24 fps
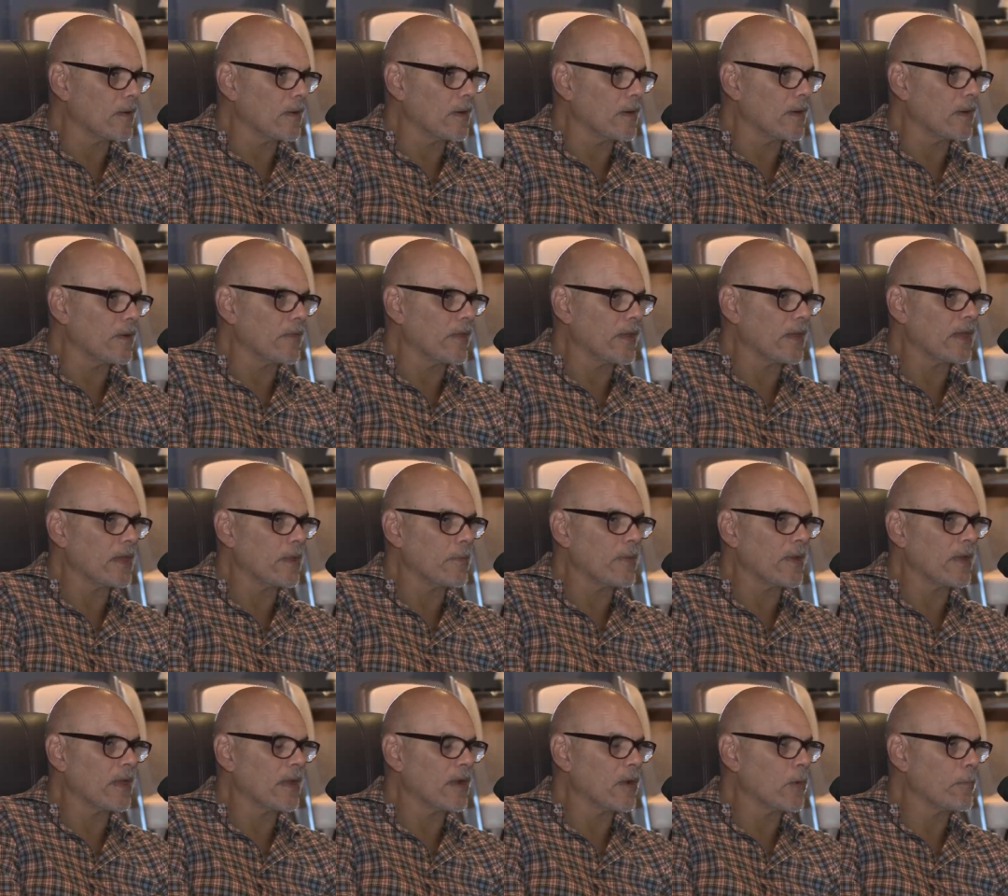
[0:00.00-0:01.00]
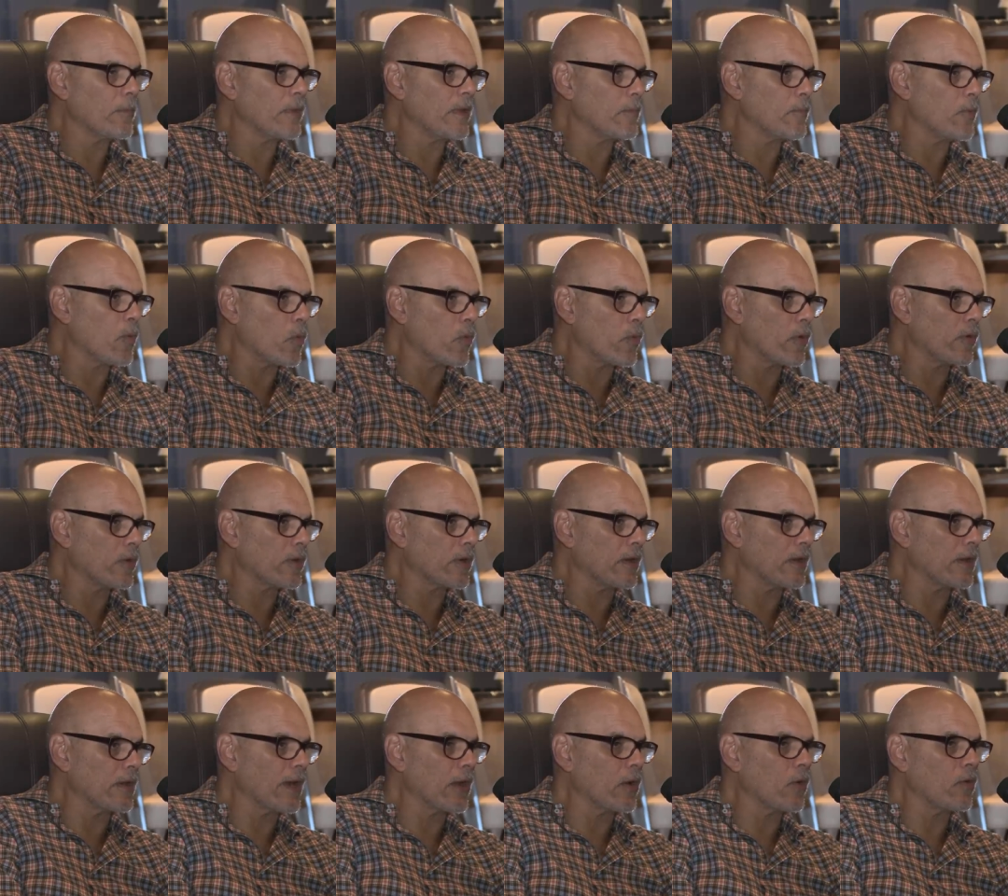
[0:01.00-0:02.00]
Uh, they keep a lot of people
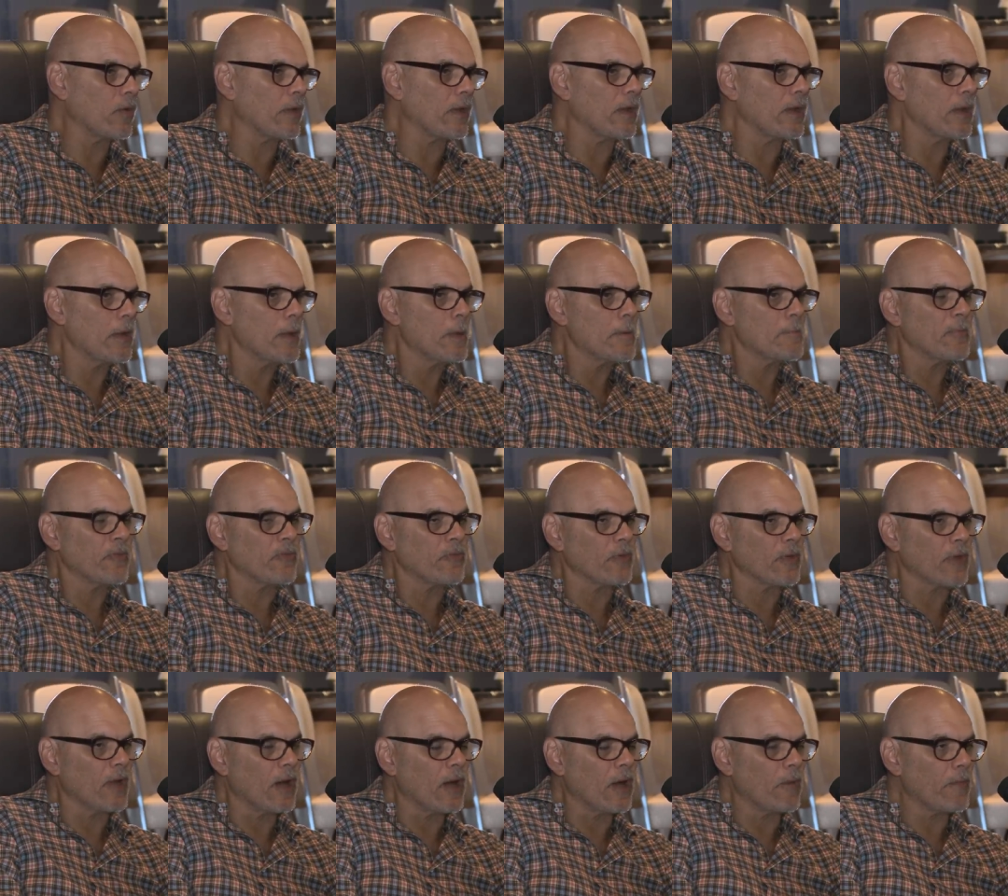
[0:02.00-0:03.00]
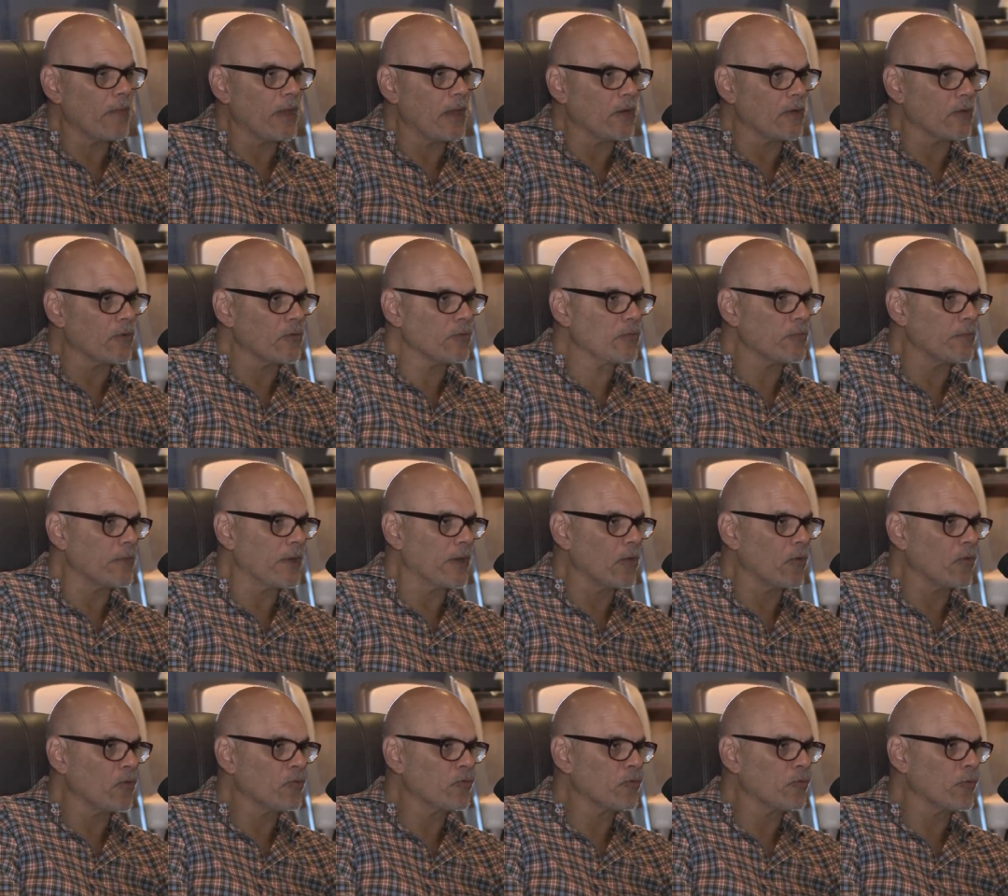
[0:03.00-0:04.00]
working, not only cigar makers, but
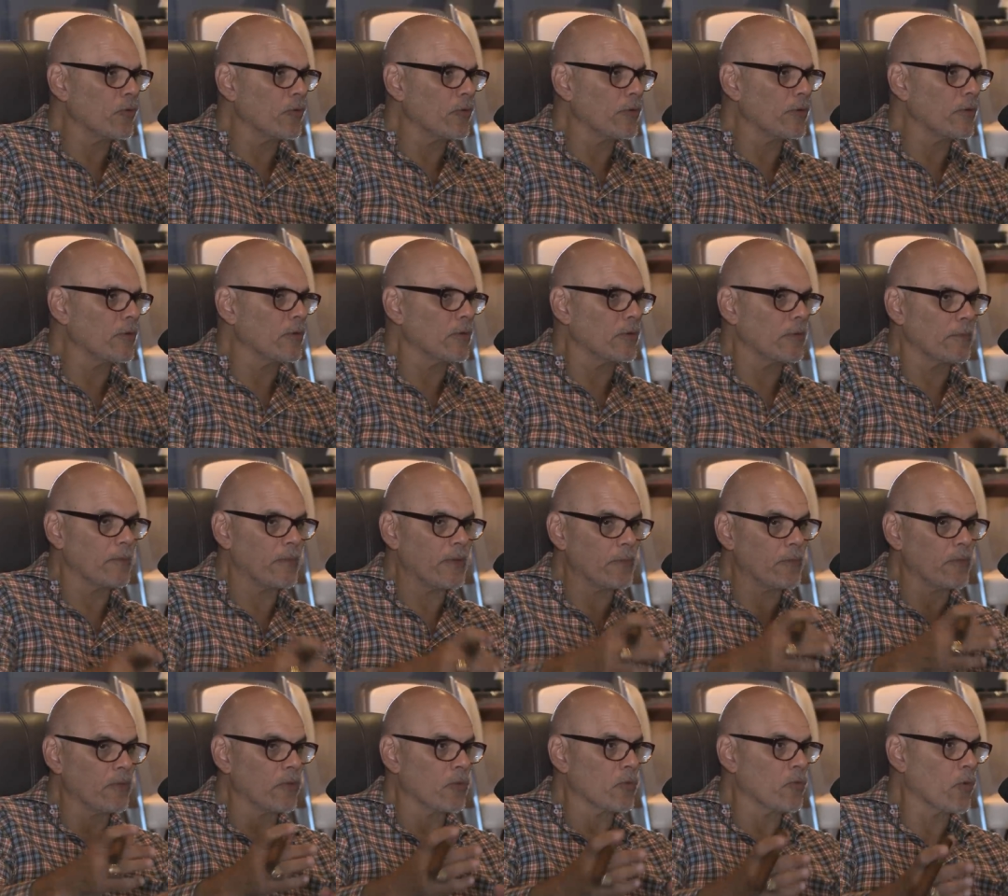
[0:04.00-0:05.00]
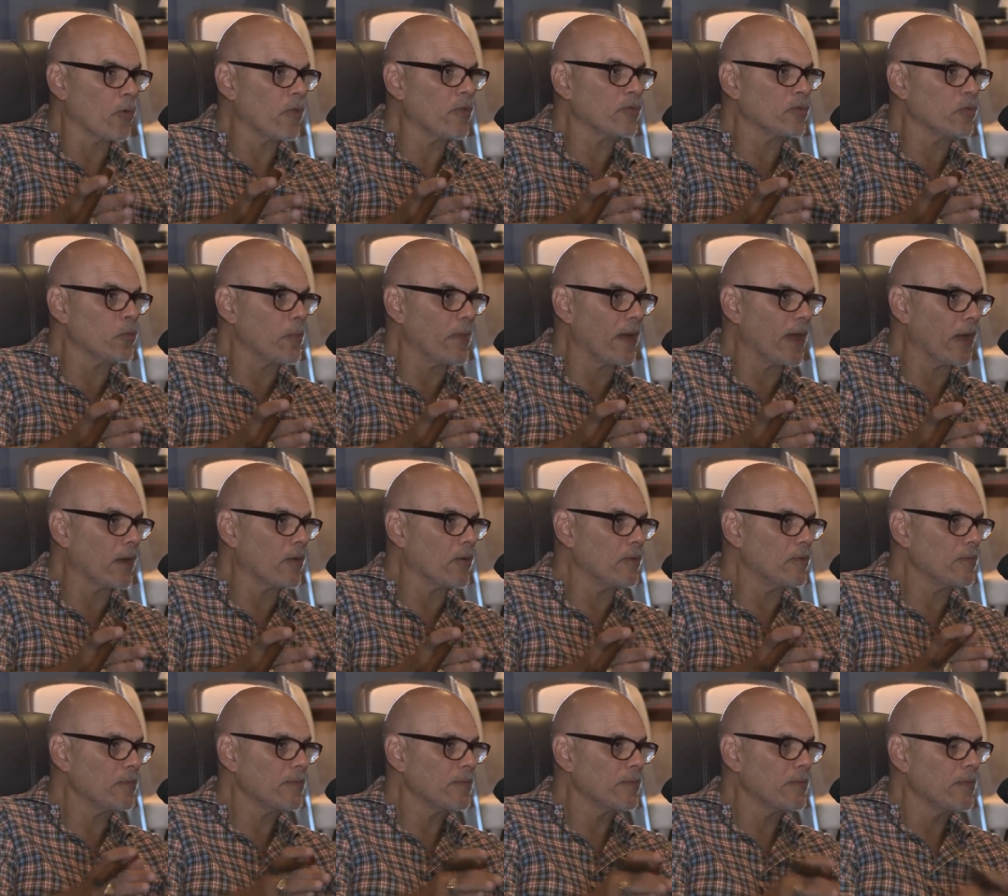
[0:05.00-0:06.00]
also you know the people that grow the
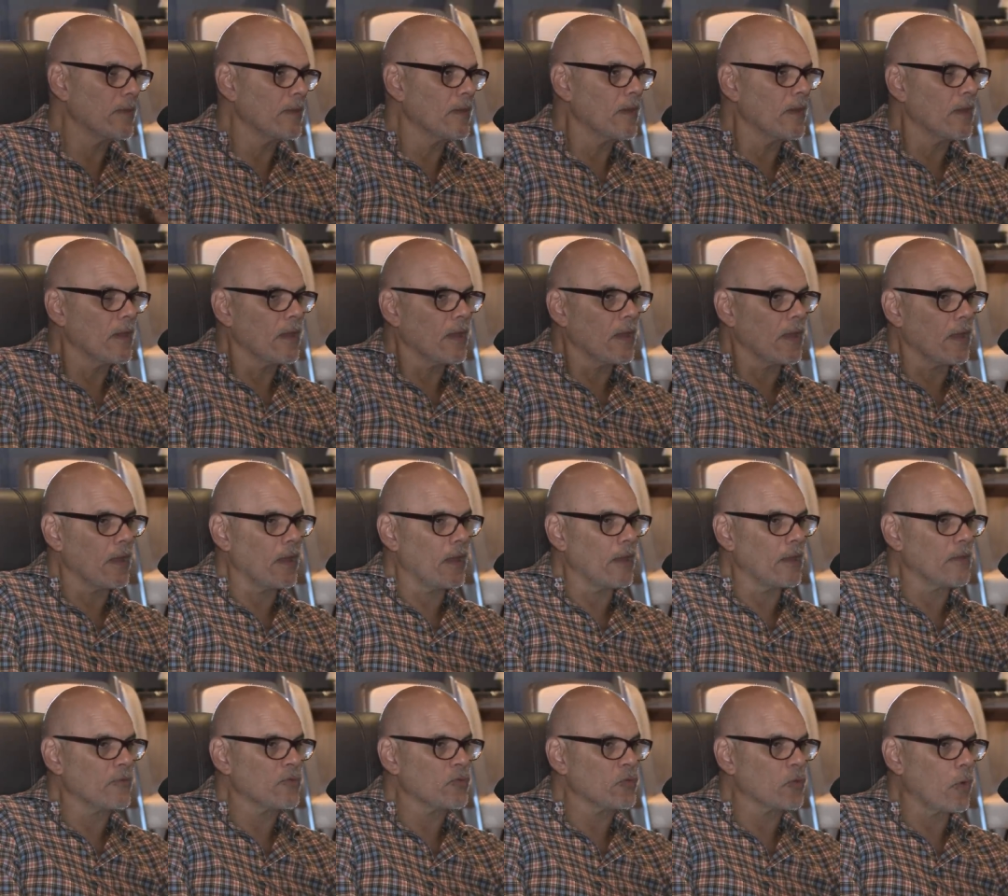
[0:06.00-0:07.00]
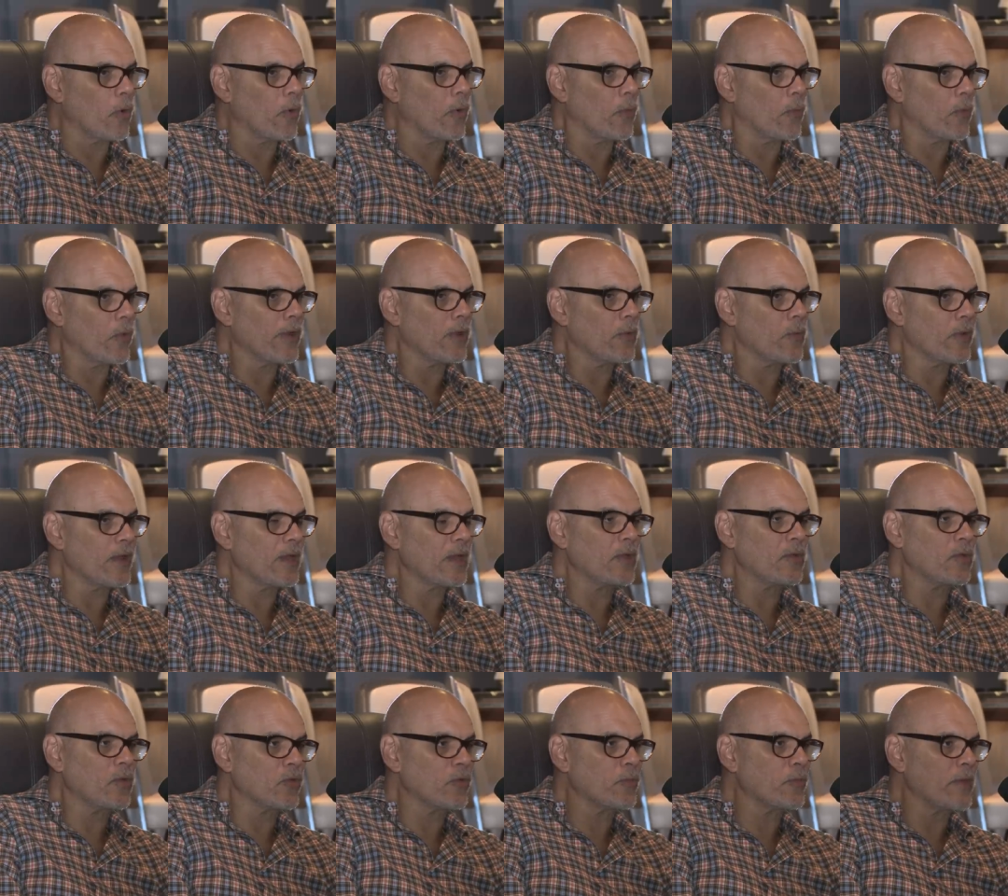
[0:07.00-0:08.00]
tobacco. Uh, so we, we
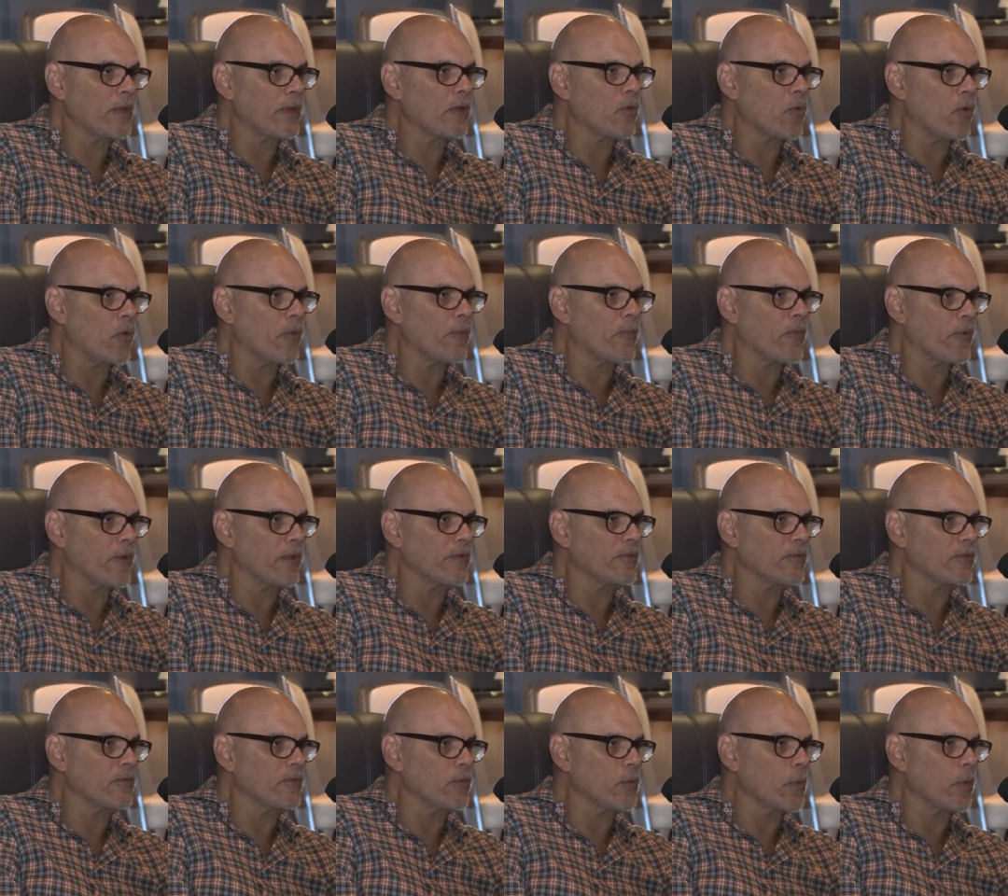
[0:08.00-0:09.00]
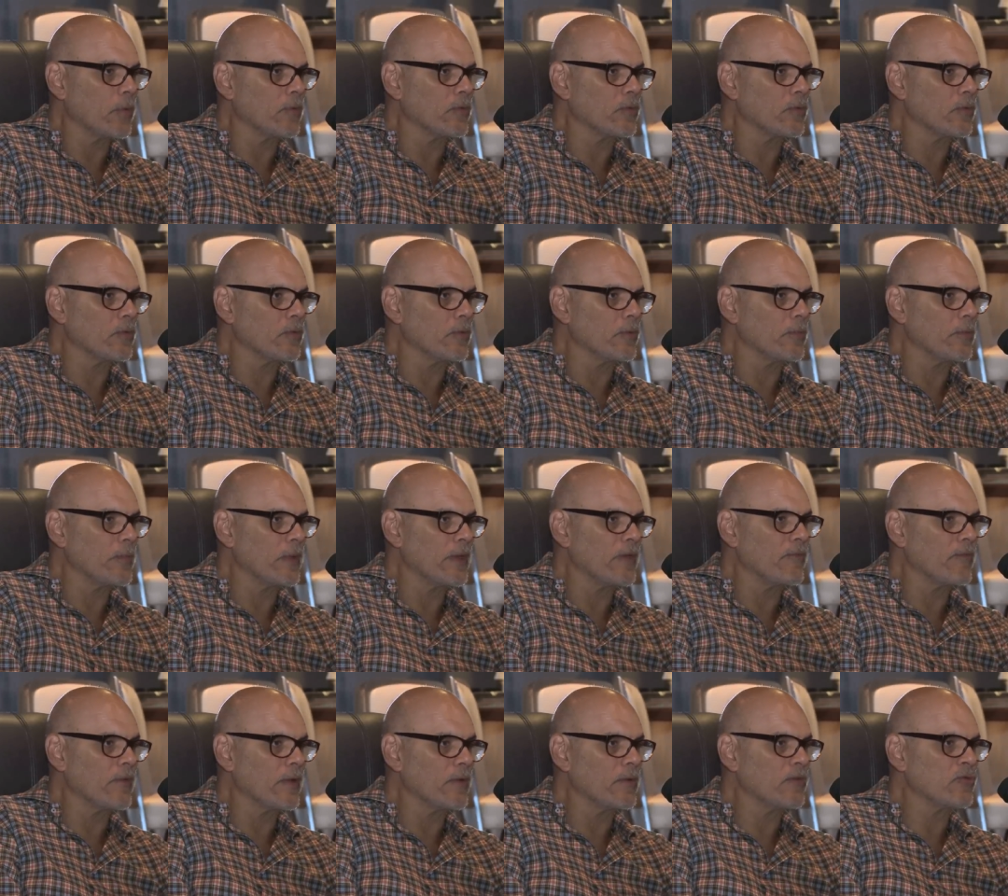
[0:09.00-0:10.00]
need those big corporates to, to be
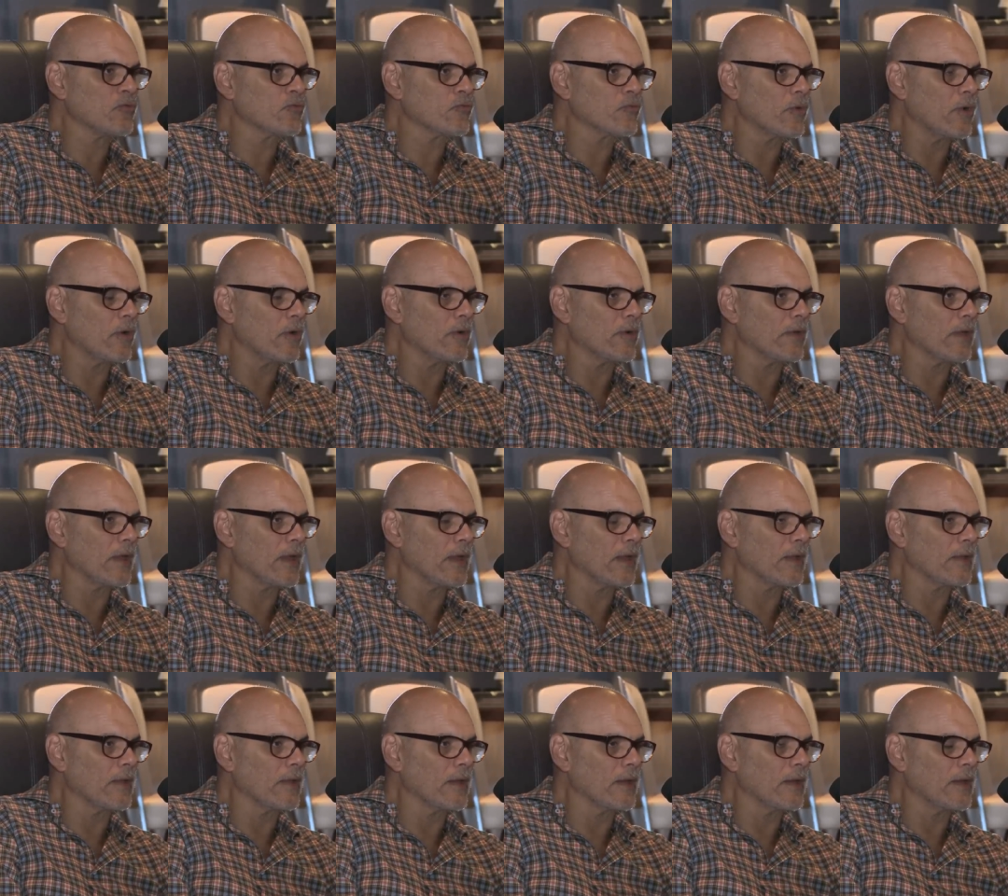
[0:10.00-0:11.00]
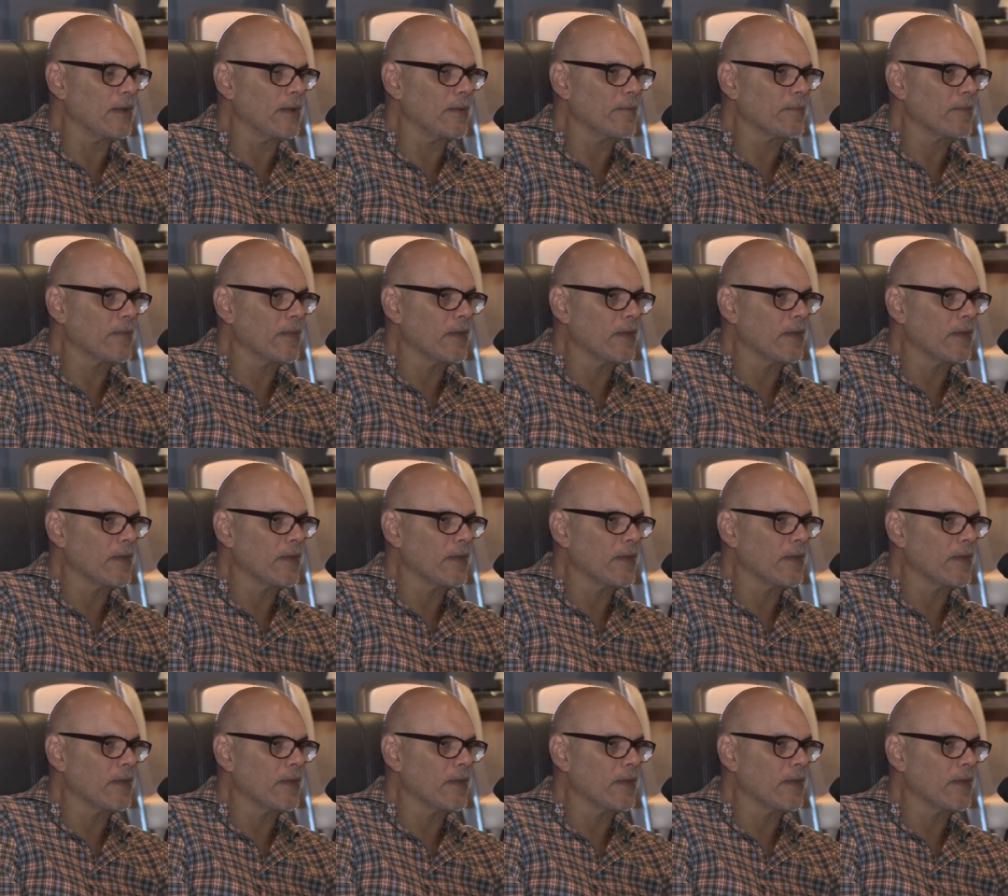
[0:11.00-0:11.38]
very strong and, uh,